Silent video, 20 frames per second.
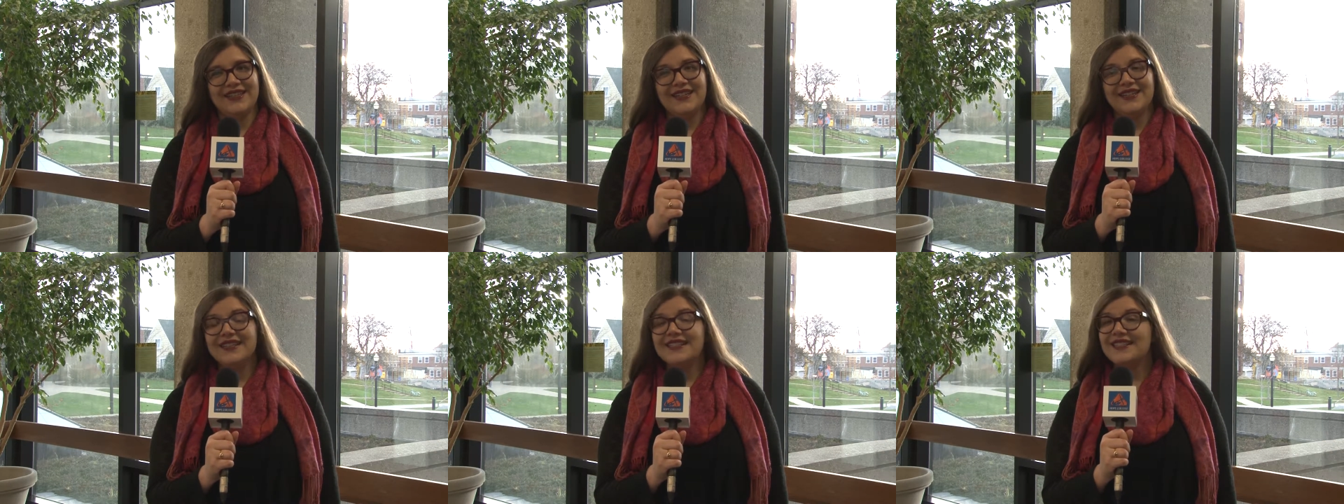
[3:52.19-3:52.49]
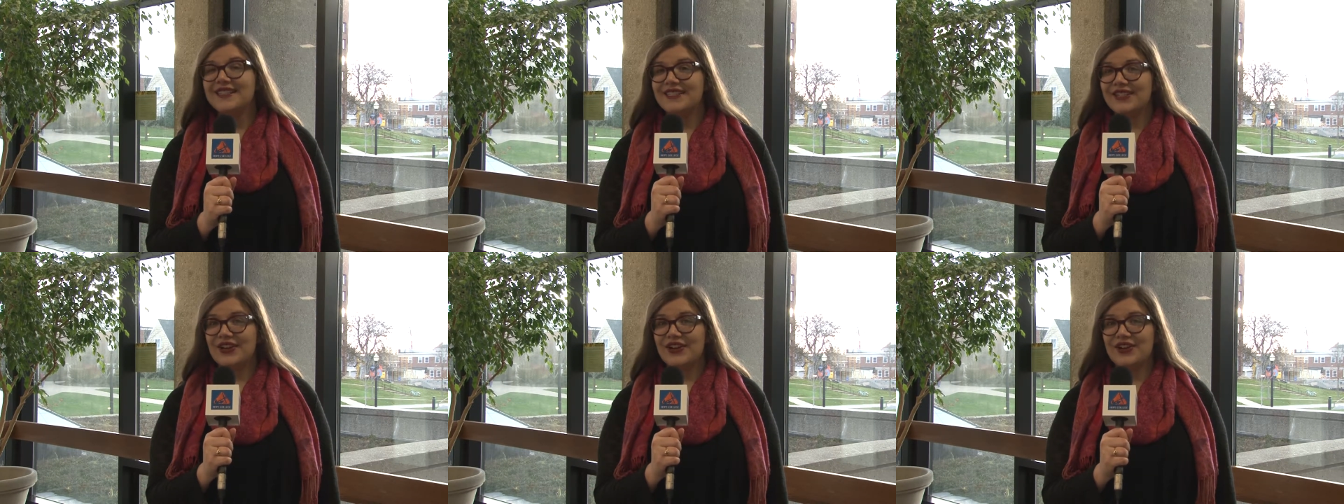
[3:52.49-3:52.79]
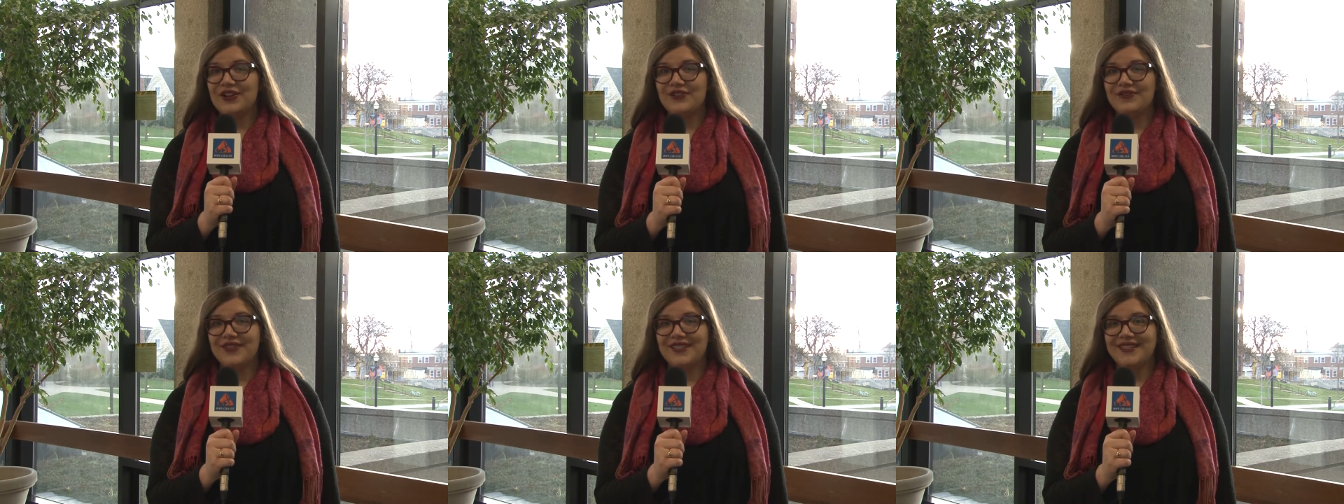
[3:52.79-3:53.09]
This is
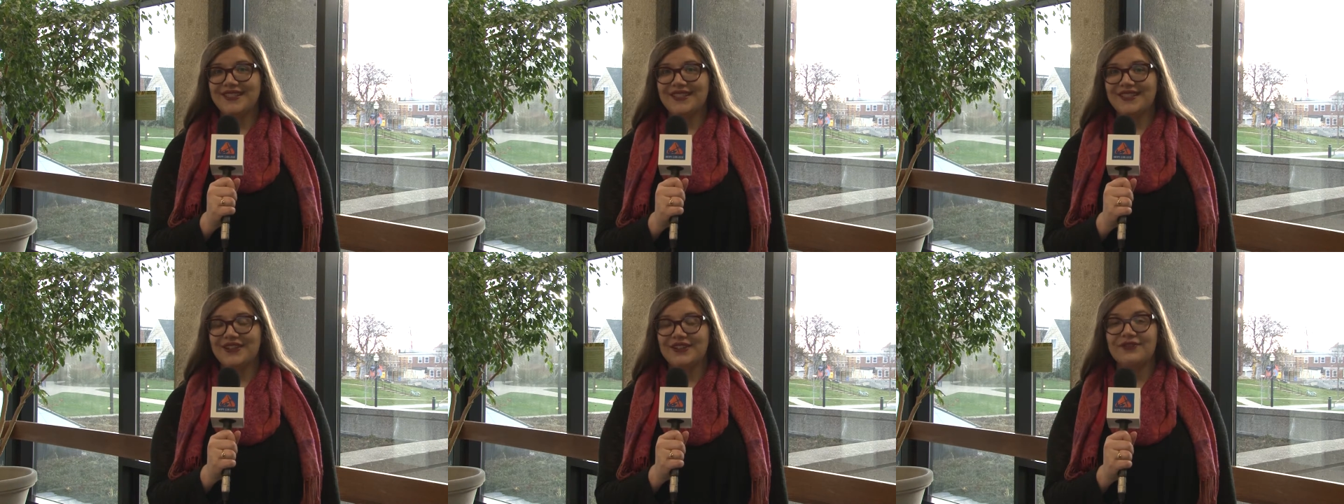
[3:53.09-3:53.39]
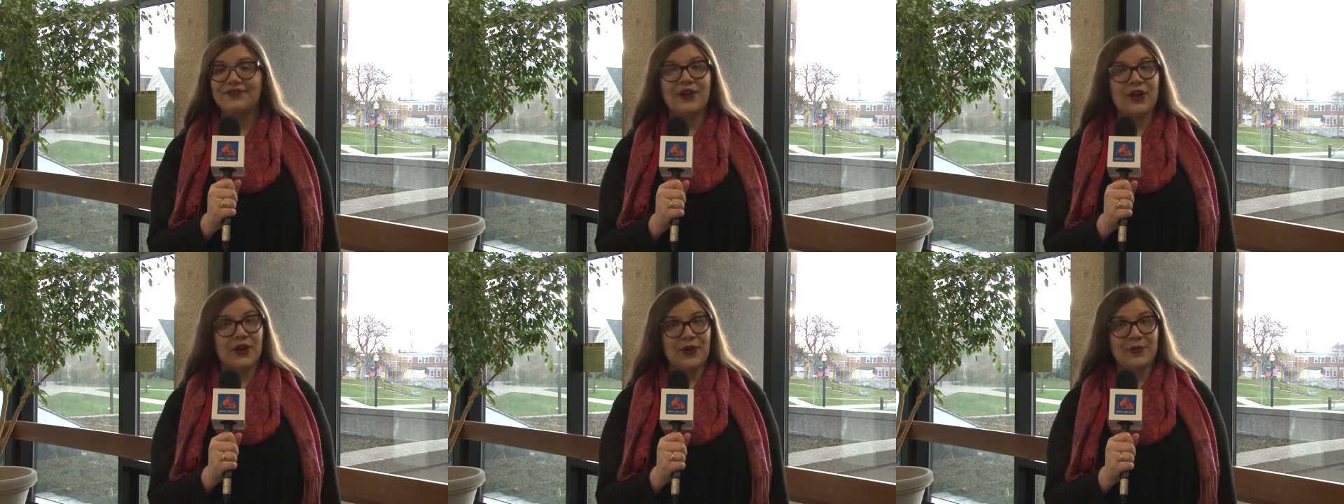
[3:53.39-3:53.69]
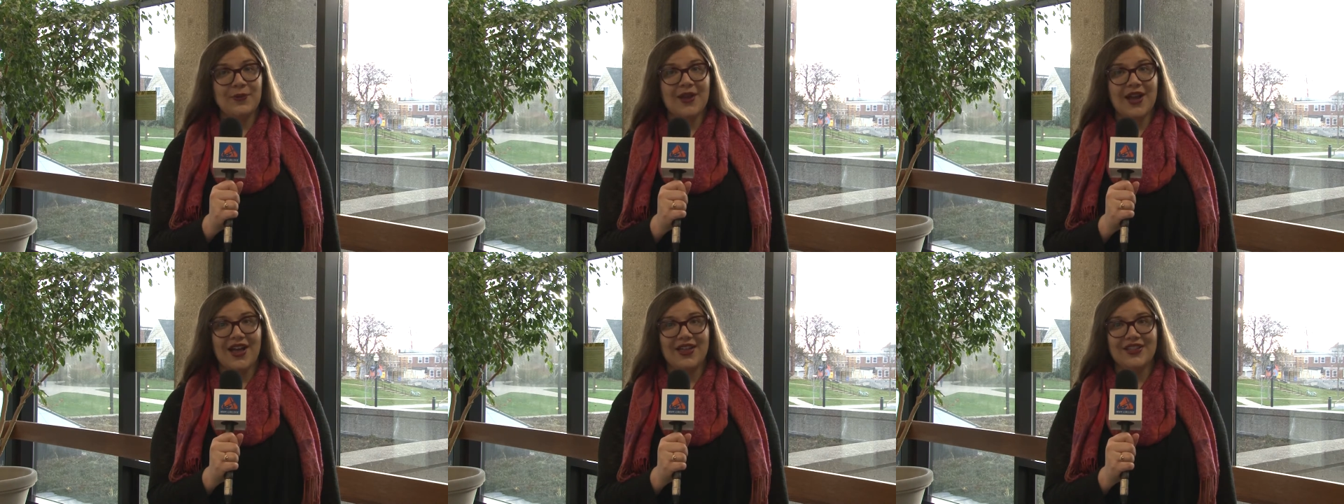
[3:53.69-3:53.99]
Ariel Vincent for
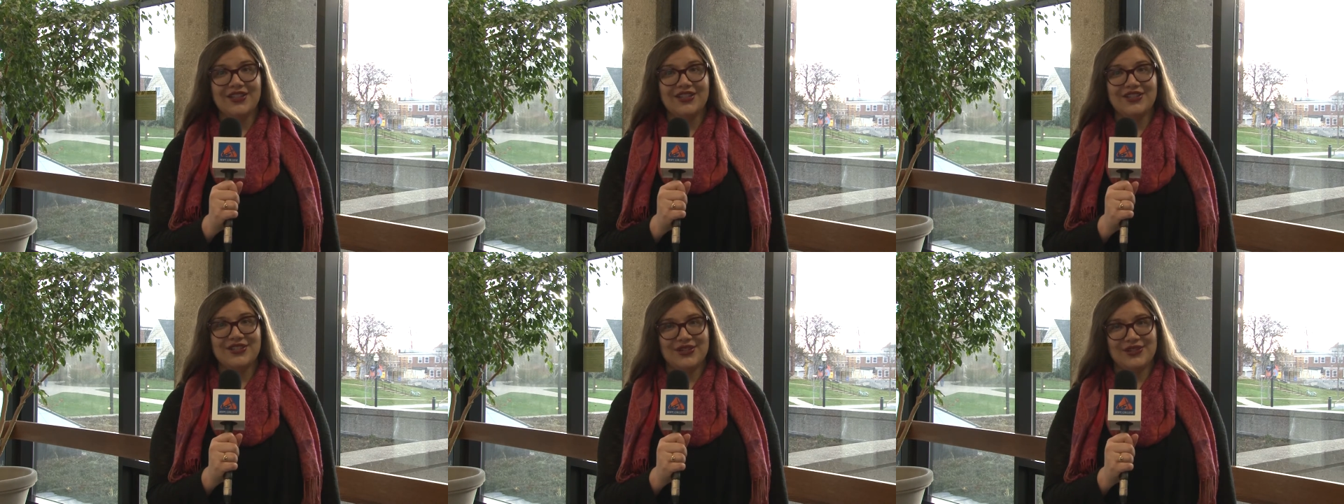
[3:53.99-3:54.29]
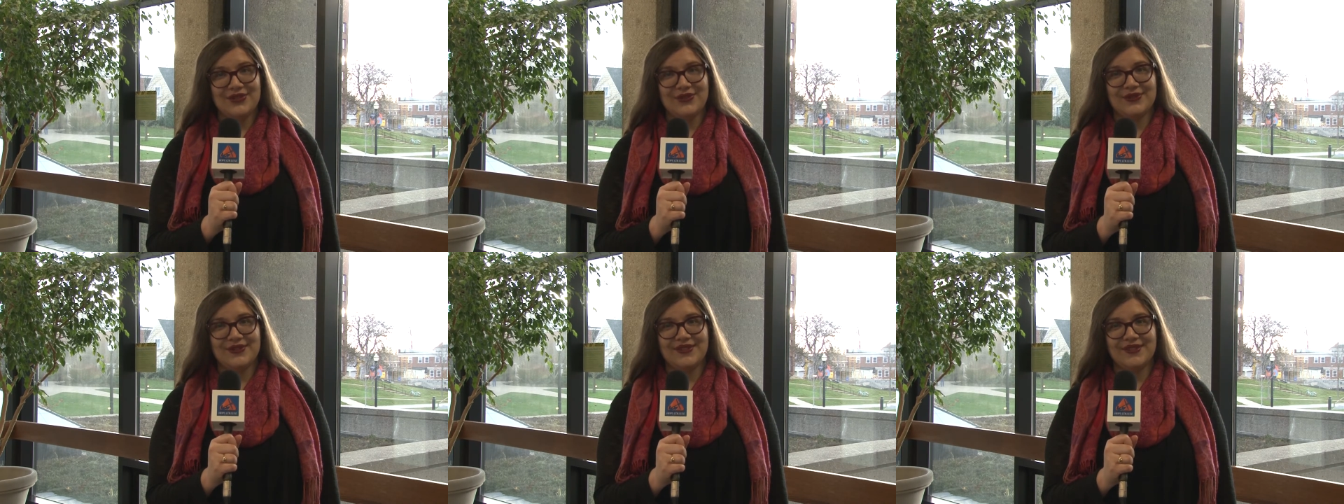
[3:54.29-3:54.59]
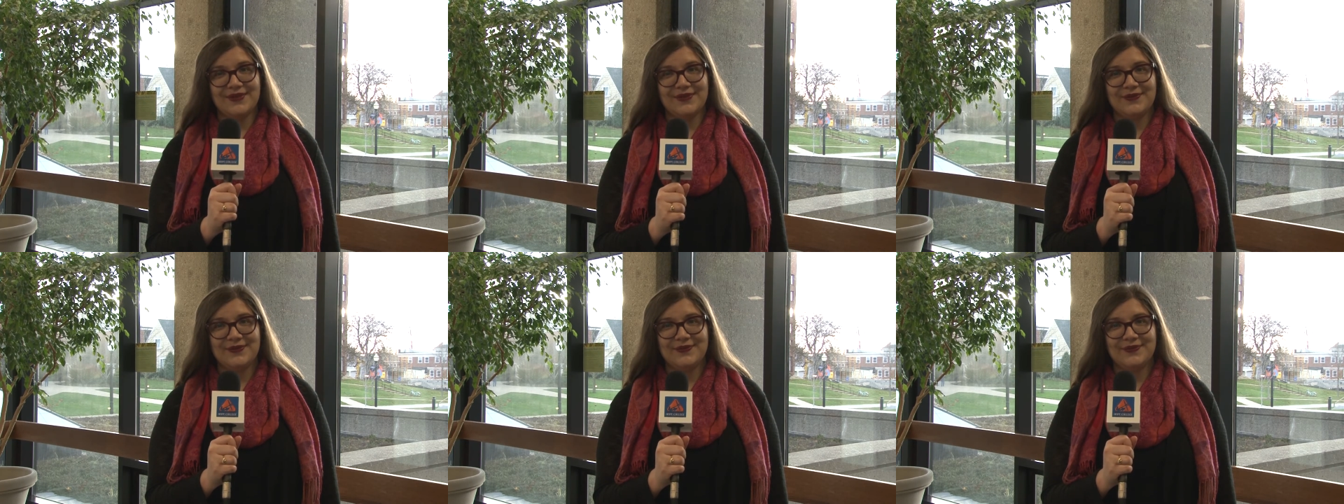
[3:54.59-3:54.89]
Hope College News.